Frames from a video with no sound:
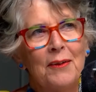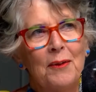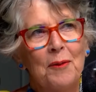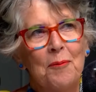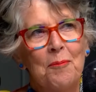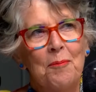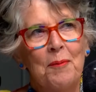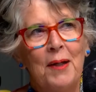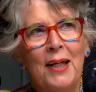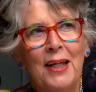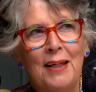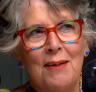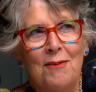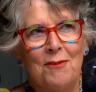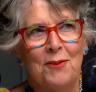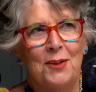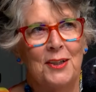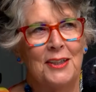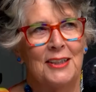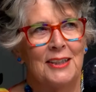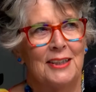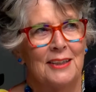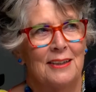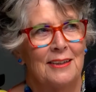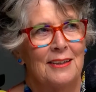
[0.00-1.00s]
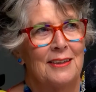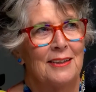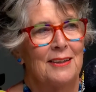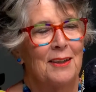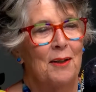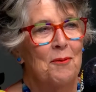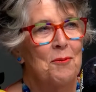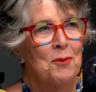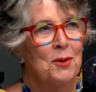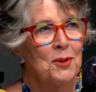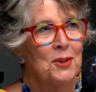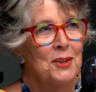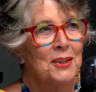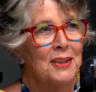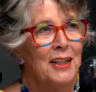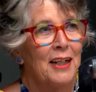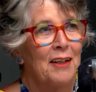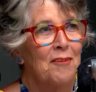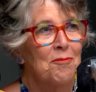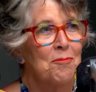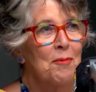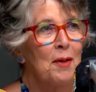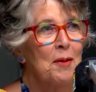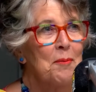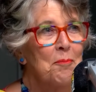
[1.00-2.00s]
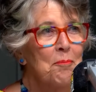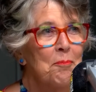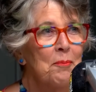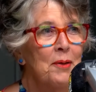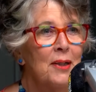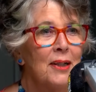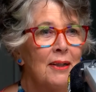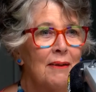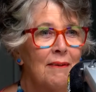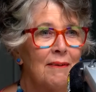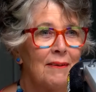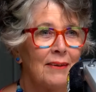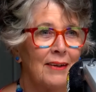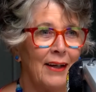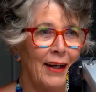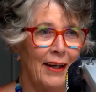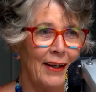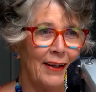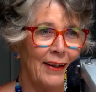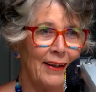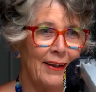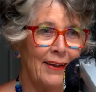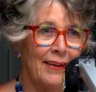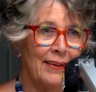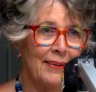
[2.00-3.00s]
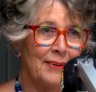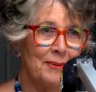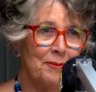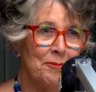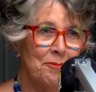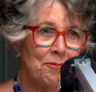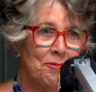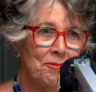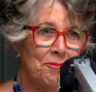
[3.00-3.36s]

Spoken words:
the main reason is I wanted to have my birthday here.